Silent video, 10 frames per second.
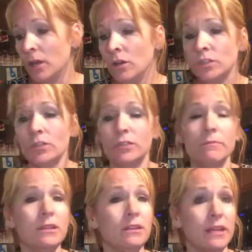So some
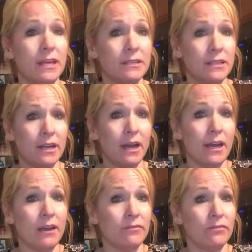of the things that I
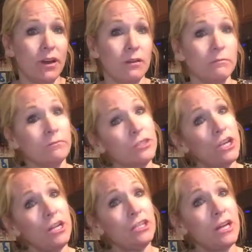have
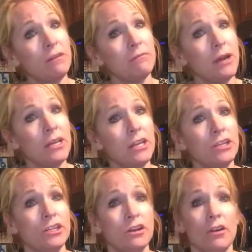changed out in my
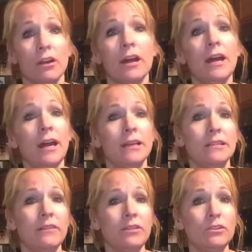kitchen are,
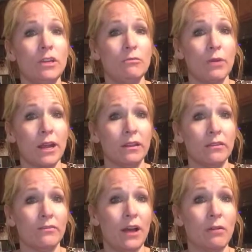instead of using regular
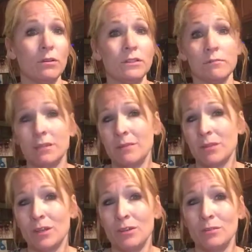flour, sometimes
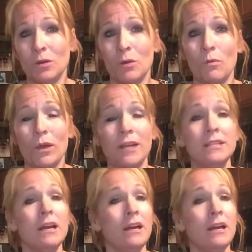I'll use whole wheat.